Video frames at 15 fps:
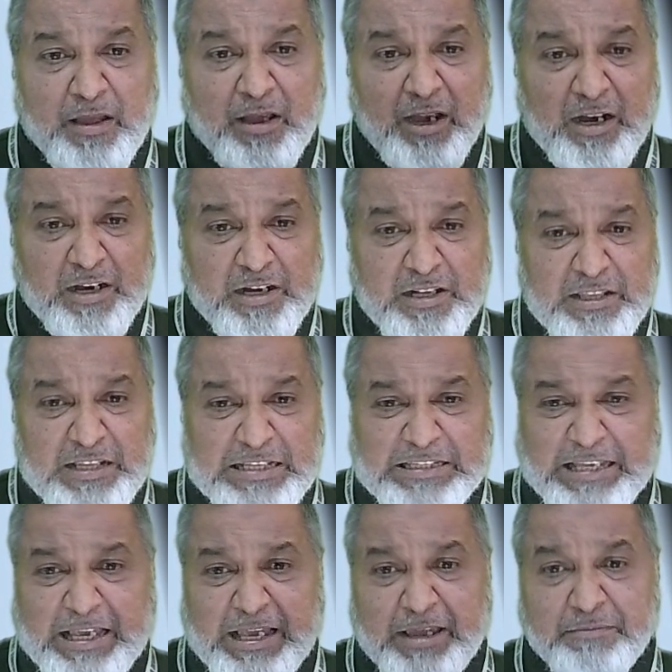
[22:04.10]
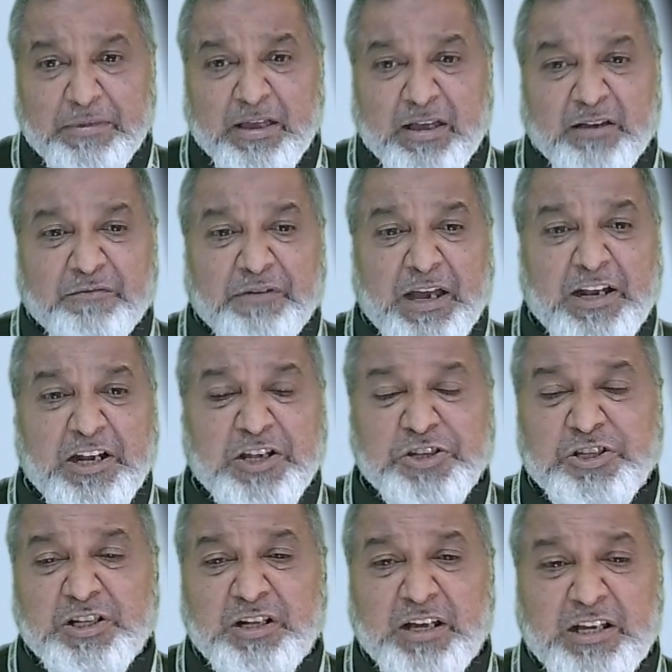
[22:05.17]
Under this scheme,
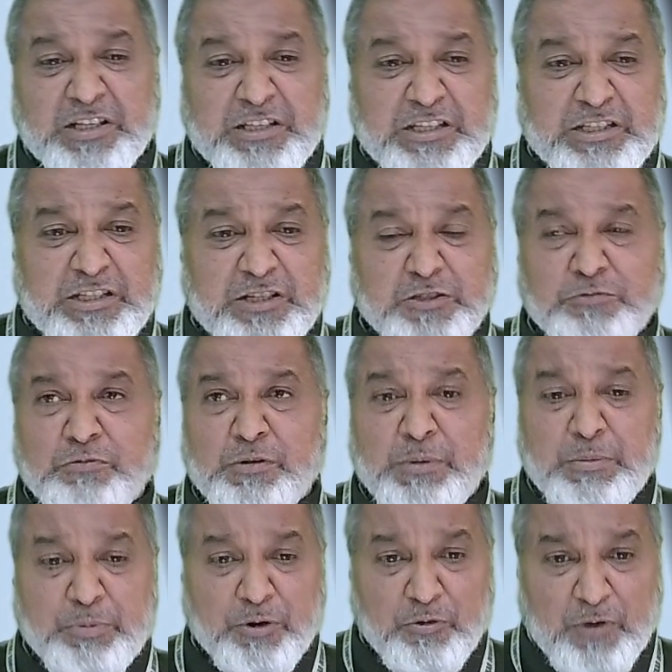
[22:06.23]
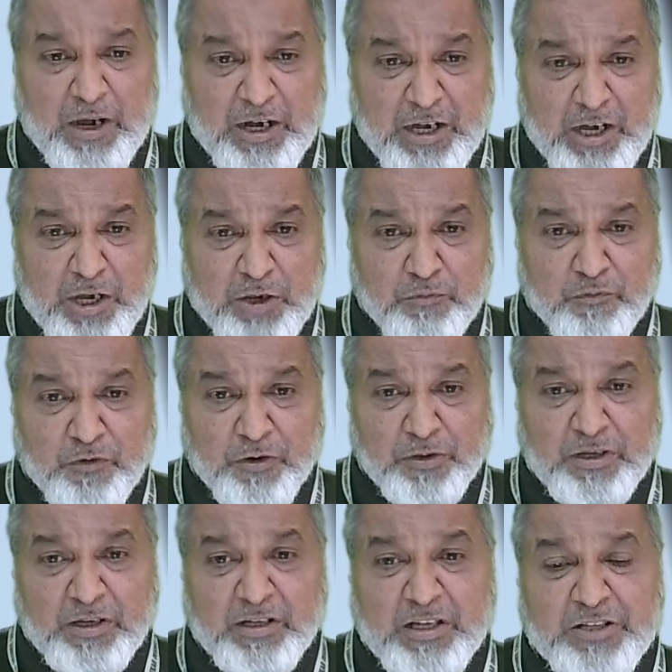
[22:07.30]
financial assistance will be provided for
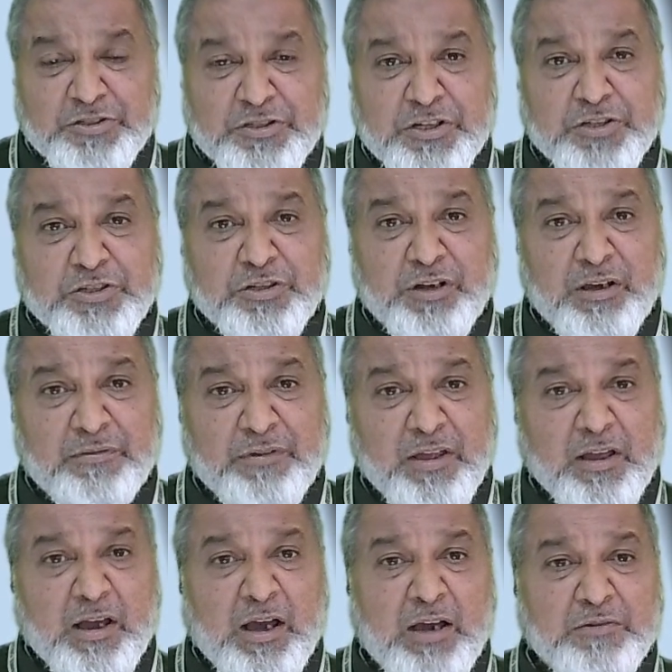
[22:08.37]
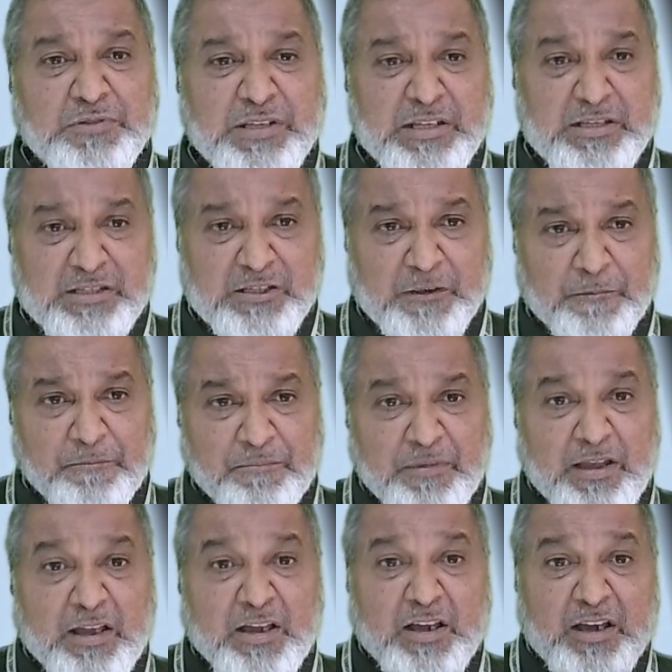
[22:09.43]
the construction of houses.
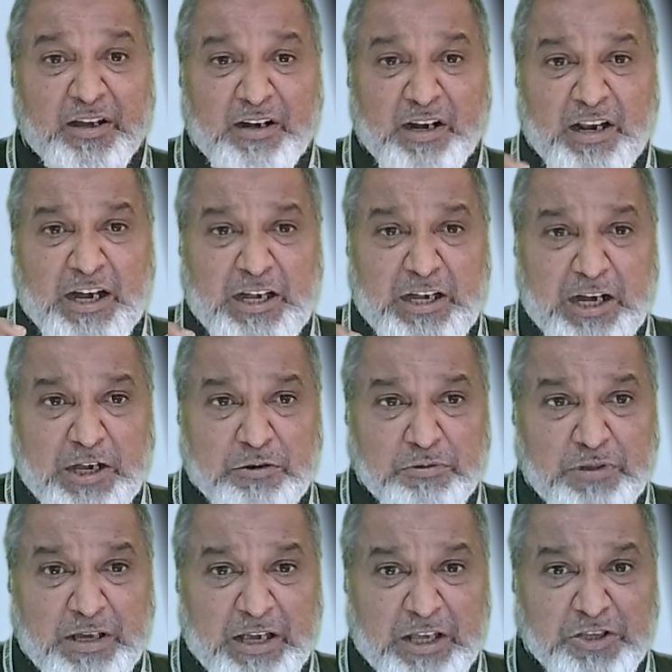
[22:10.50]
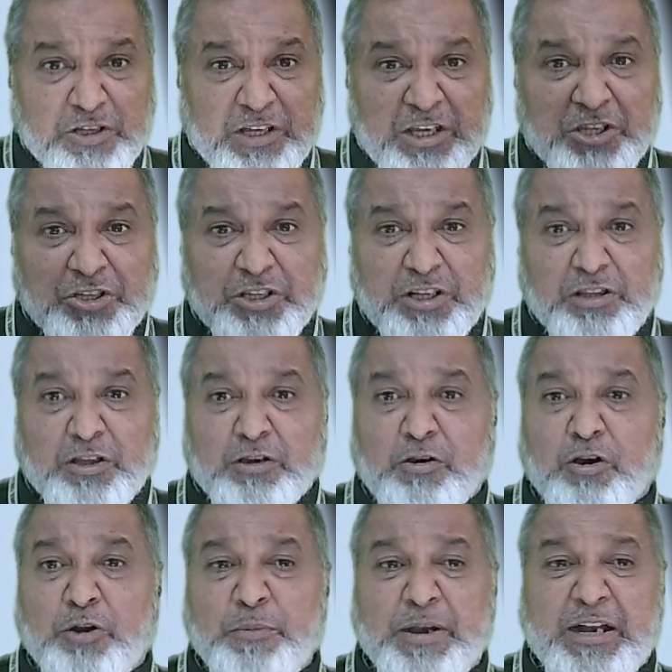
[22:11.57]
Related to the education, the
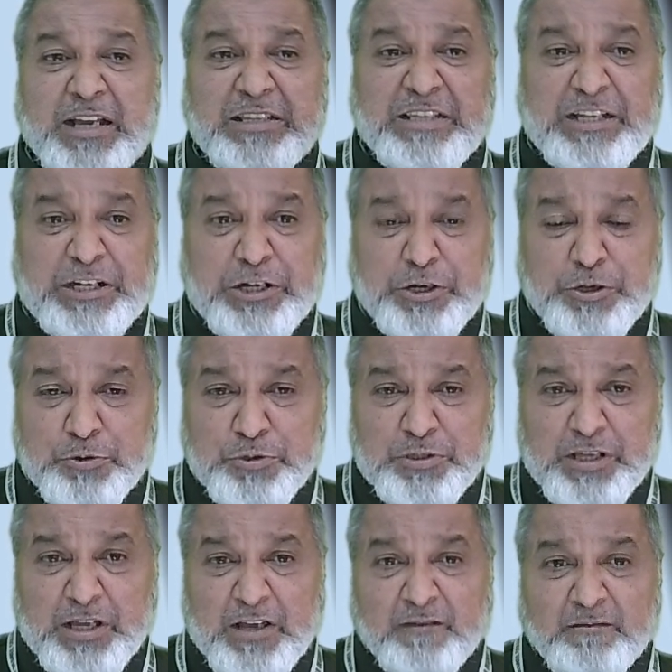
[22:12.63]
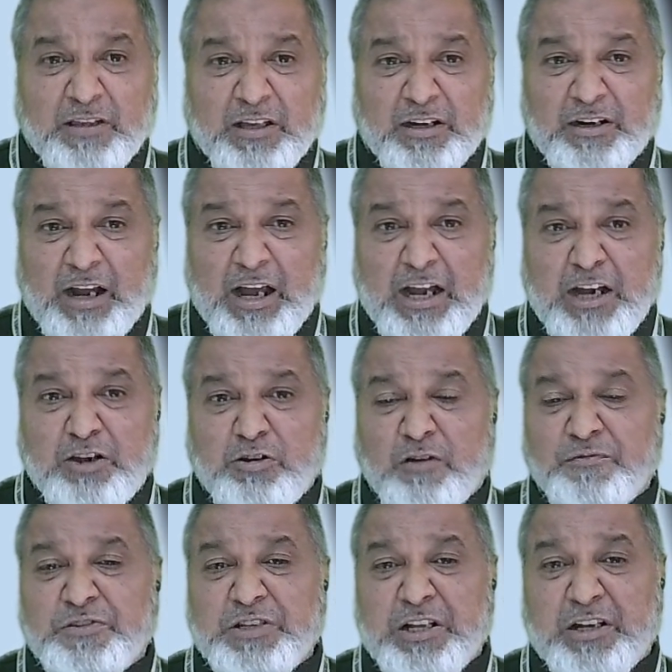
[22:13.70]
government has introduced the right
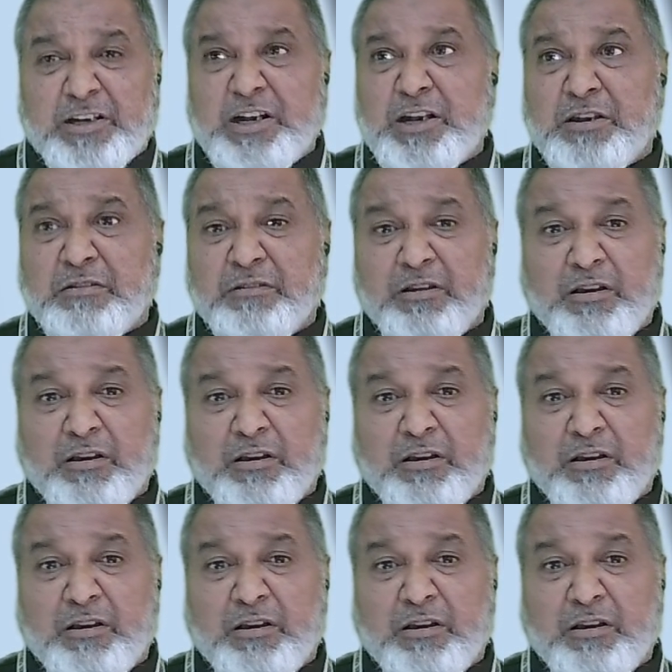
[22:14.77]
of children